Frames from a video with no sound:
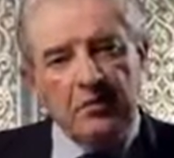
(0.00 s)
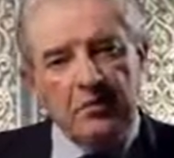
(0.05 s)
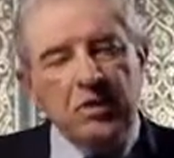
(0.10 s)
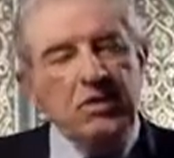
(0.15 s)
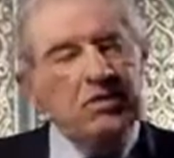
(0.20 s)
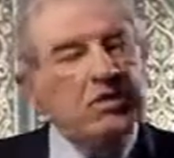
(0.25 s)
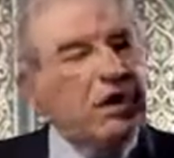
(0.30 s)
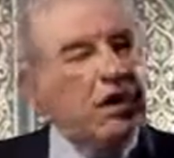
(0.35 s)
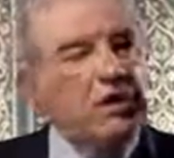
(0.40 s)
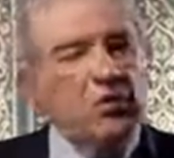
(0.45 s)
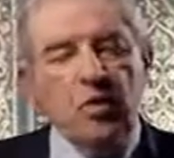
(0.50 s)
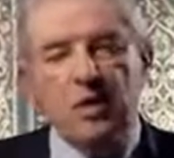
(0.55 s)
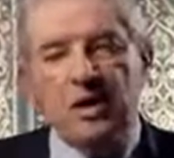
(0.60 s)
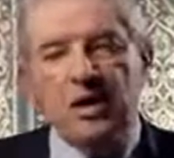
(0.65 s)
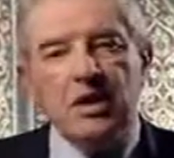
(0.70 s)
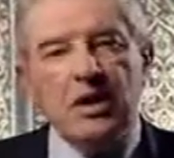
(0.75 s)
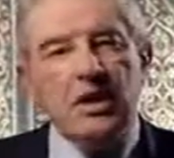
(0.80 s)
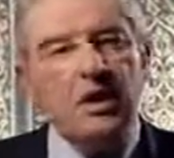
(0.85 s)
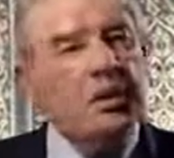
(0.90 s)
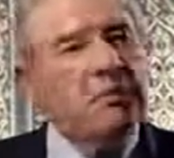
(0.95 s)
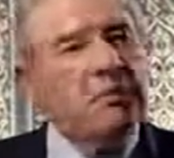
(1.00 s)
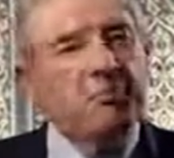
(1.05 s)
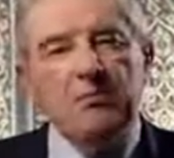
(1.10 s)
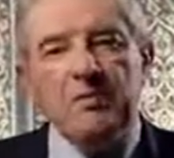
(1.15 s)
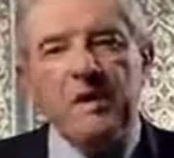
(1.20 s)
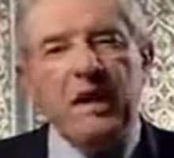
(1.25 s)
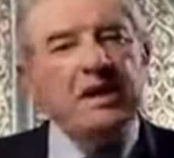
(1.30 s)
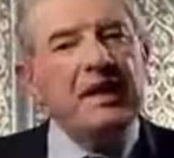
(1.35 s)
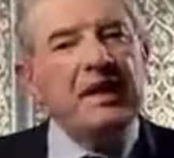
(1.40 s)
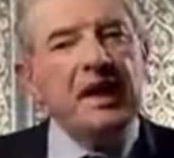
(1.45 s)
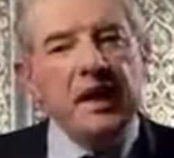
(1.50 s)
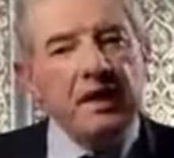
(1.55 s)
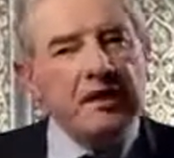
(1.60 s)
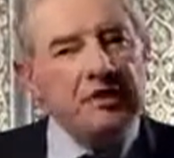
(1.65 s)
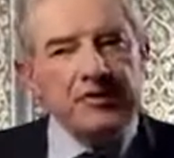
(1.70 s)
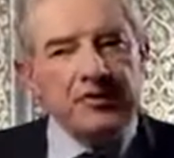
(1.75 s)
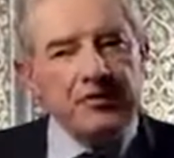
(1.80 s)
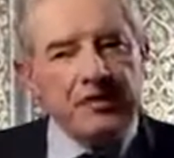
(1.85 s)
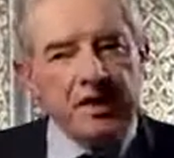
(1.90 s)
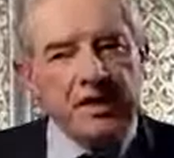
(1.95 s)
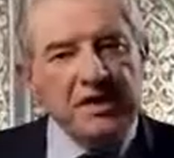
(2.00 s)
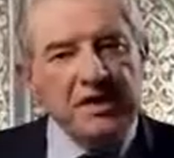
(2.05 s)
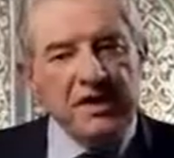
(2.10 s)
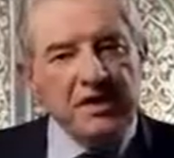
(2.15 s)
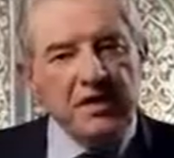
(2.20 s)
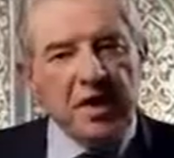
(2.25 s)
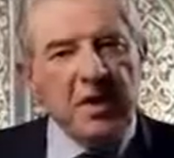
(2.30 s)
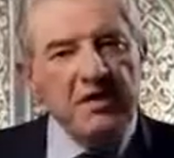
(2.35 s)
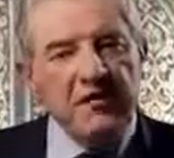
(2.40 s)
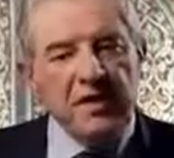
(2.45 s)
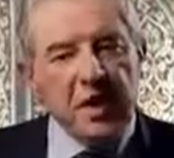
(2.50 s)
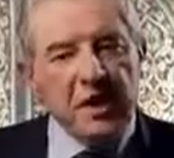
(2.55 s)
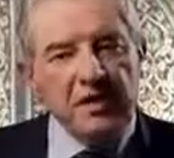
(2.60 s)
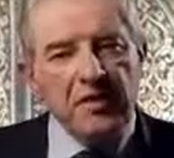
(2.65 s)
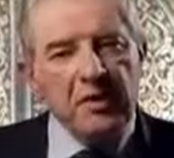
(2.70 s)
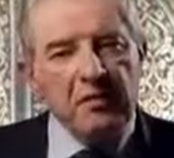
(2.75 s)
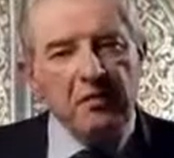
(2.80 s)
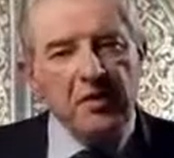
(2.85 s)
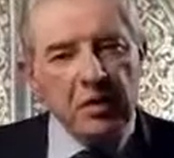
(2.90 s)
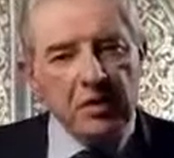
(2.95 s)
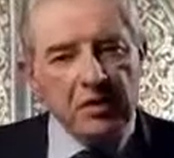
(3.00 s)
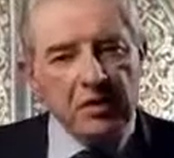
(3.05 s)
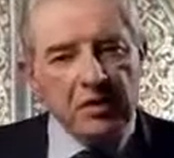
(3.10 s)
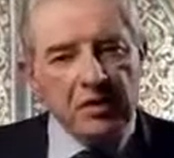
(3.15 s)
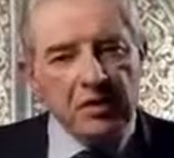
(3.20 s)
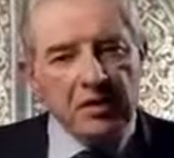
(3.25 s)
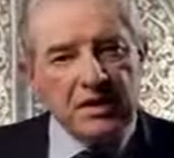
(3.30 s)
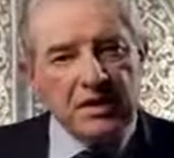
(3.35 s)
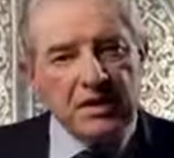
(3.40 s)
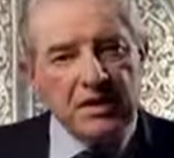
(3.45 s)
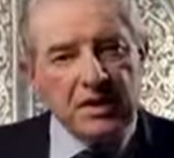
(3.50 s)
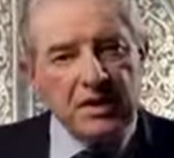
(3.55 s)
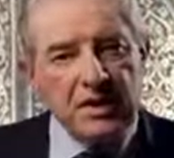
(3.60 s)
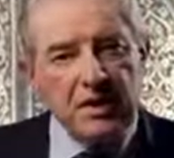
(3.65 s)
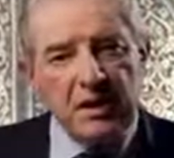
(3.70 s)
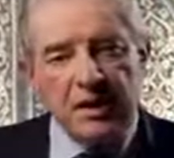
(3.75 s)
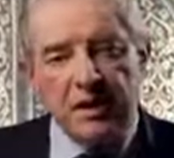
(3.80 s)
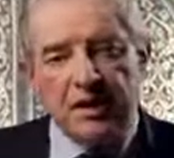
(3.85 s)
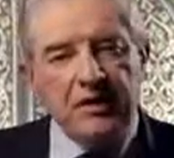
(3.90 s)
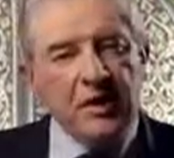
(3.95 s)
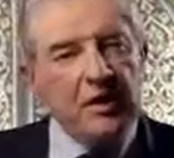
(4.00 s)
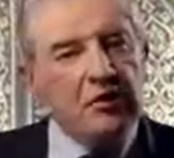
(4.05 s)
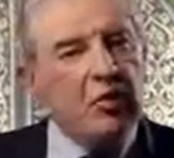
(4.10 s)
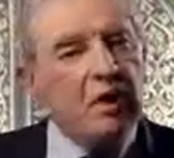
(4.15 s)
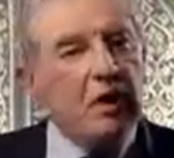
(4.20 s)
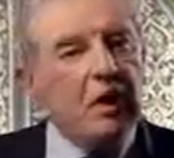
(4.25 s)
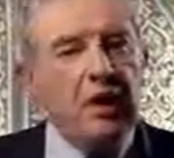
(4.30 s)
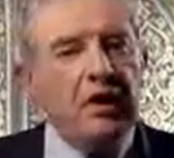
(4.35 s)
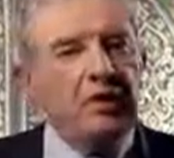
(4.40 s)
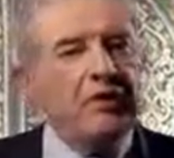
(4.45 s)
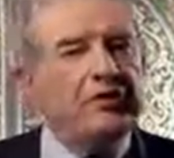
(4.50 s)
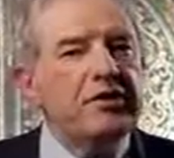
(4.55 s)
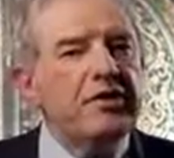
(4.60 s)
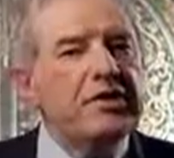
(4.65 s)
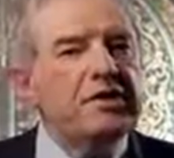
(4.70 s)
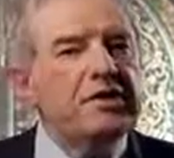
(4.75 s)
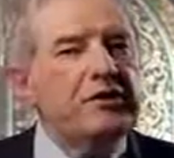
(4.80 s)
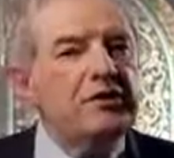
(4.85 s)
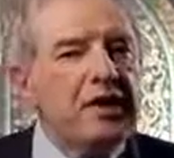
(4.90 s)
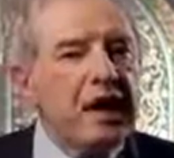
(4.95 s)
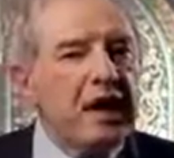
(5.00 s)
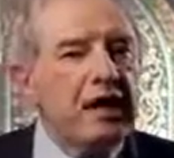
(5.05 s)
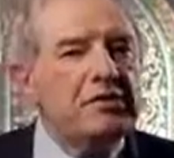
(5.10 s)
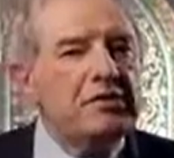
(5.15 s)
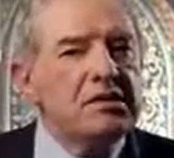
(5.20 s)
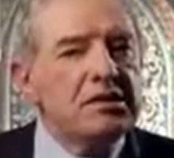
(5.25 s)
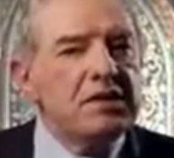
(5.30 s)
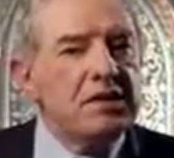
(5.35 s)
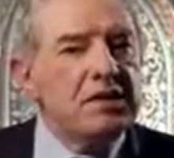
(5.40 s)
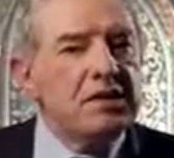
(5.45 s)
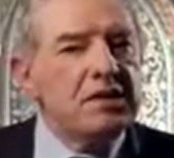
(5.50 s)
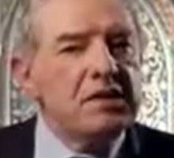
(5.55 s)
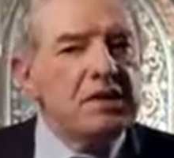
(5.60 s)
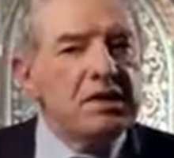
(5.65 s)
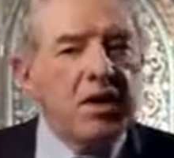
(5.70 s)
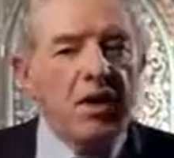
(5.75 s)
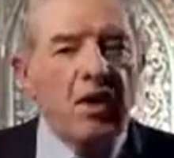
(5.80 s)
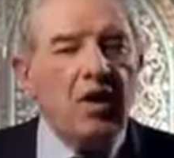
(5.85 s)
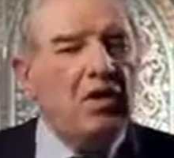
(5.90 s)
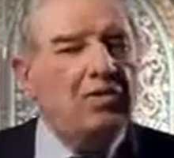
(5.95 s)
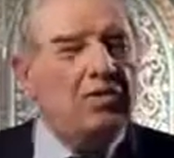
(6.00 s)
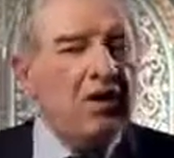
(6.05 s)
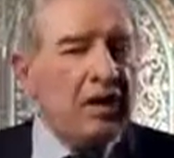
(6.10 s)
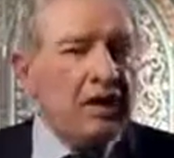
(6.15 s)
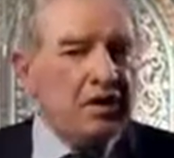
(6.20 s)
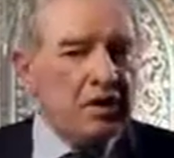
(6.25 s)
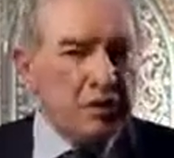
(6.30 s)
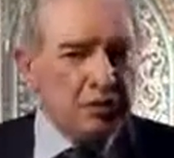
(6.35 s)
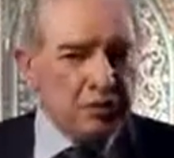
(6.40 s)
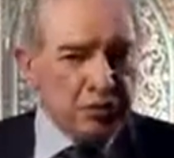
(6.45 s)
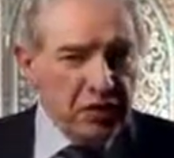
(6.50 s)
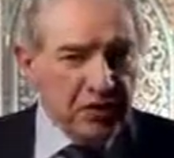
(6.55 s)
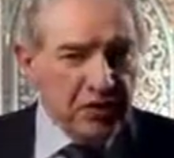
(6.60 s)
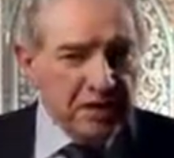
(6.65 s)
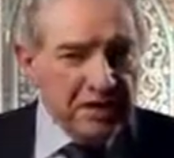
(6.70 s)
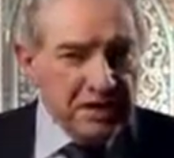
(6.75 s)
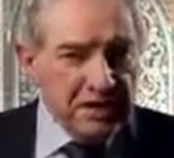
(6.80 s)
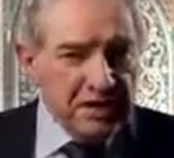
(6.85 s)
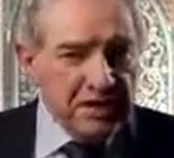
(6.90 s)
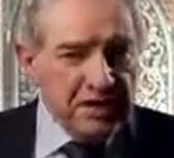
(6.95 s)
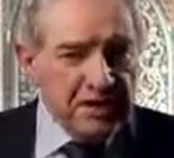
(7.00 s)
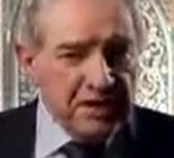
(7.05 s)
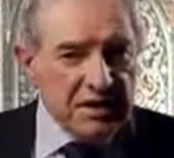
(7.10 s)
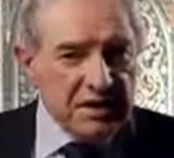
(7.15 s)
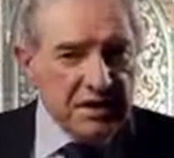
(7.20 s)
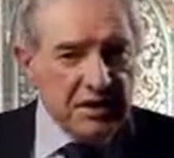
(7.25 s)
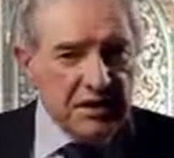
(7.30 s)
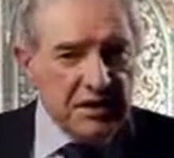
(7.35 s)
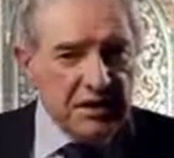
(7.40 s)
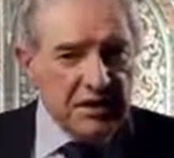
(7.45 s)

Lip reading: But there were many hundreds of other books. There were hundreds of thousands of other prophets.